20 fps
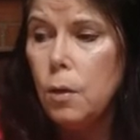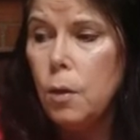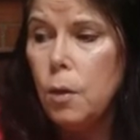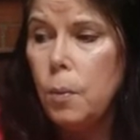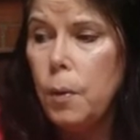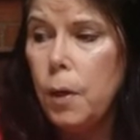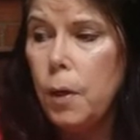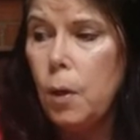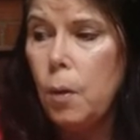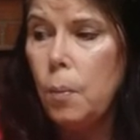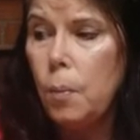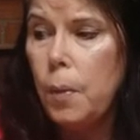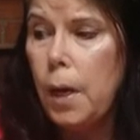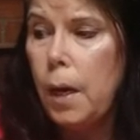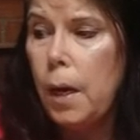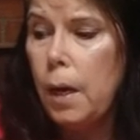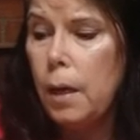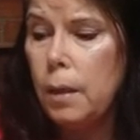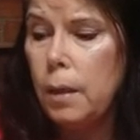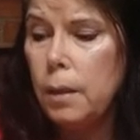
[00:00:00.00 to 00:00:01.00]
your big old
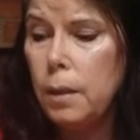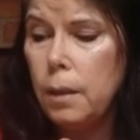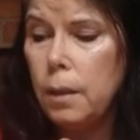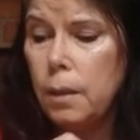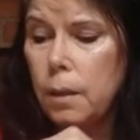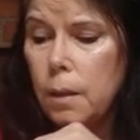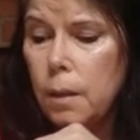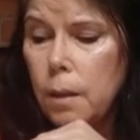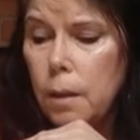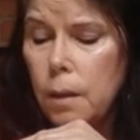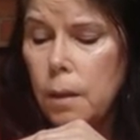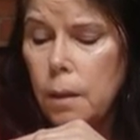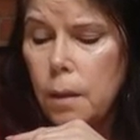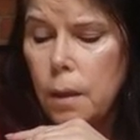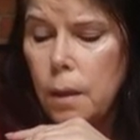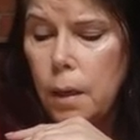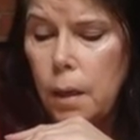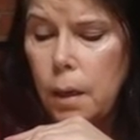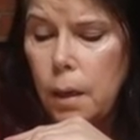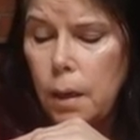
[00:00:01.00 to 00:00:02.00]
mat,
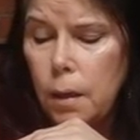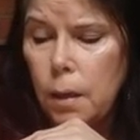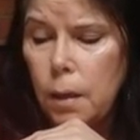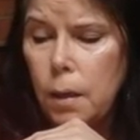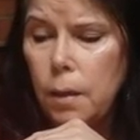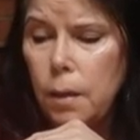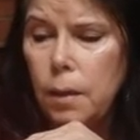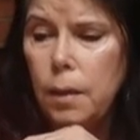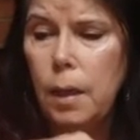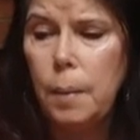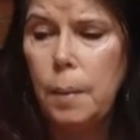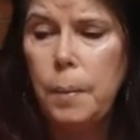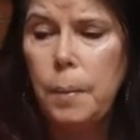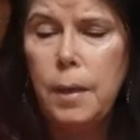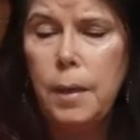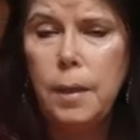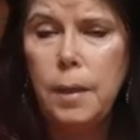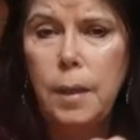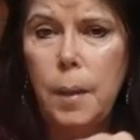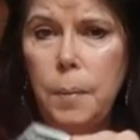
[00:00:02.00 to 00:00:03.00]
and it can
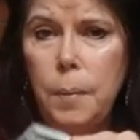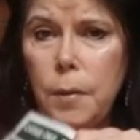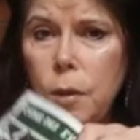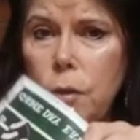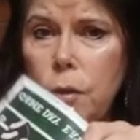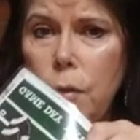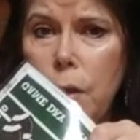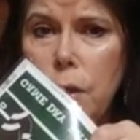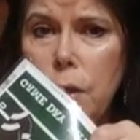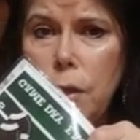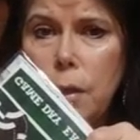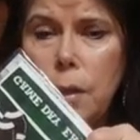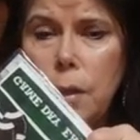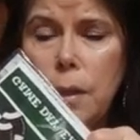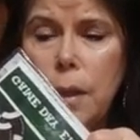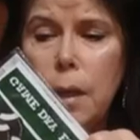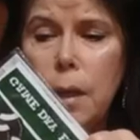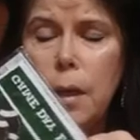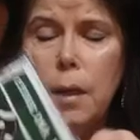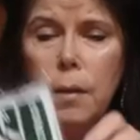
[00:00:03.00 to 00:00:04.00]
step-by-step
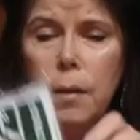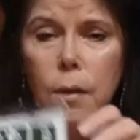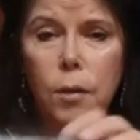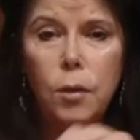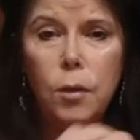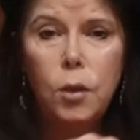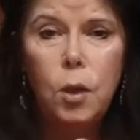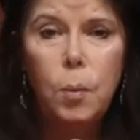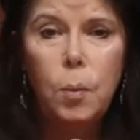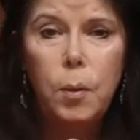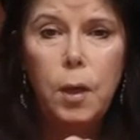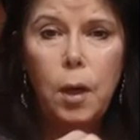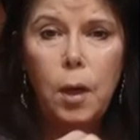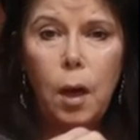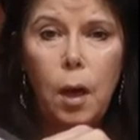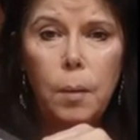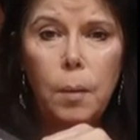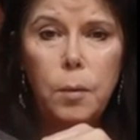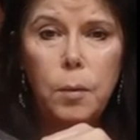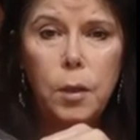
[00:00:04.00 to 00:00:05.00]
instructions. There's so many
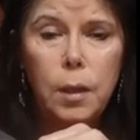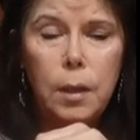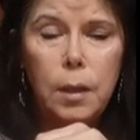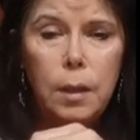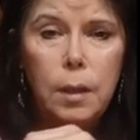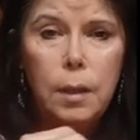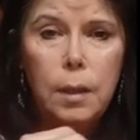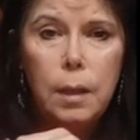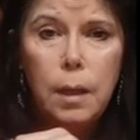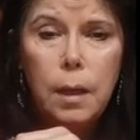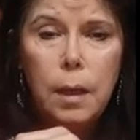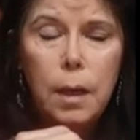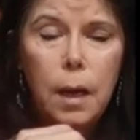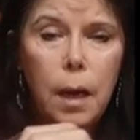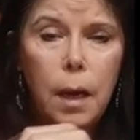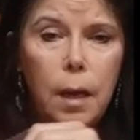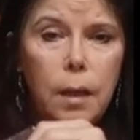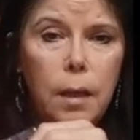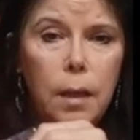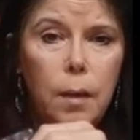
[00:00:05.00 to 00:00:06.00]
options,
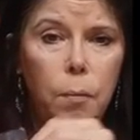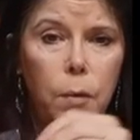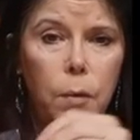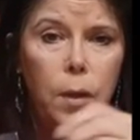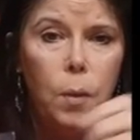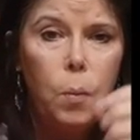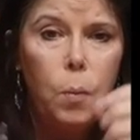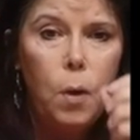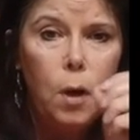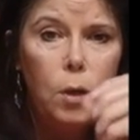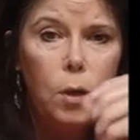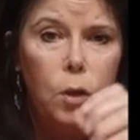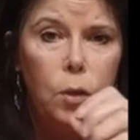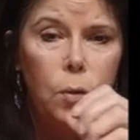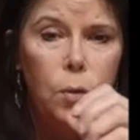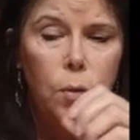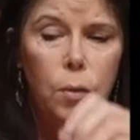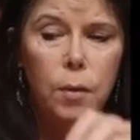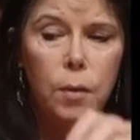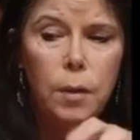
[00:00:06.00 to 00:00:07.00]
and they really walks
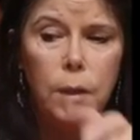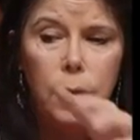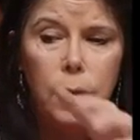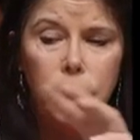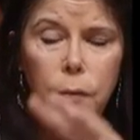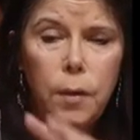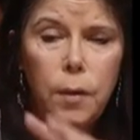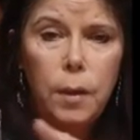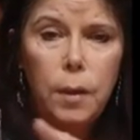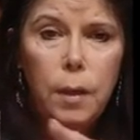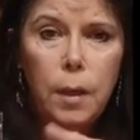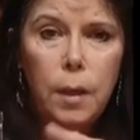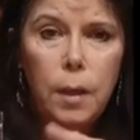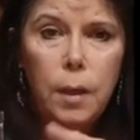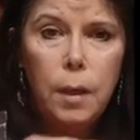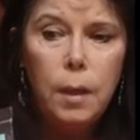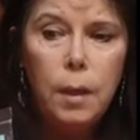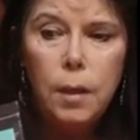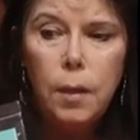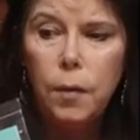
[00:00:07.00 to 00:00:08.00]
you through the different
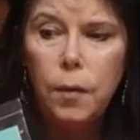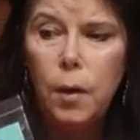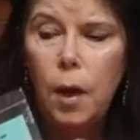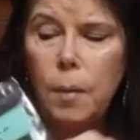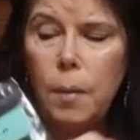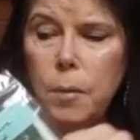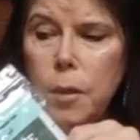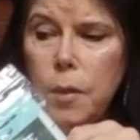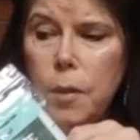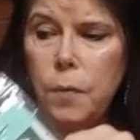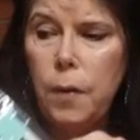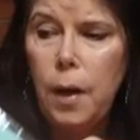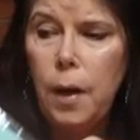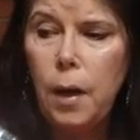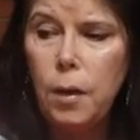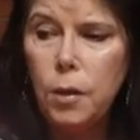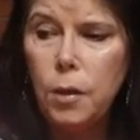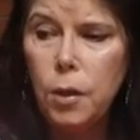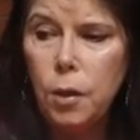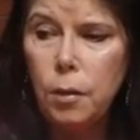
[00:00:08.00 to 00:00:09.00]
options for
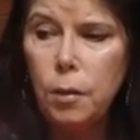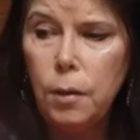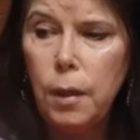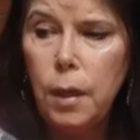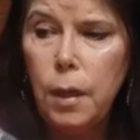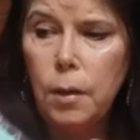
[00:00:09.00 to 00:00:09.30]
how to do your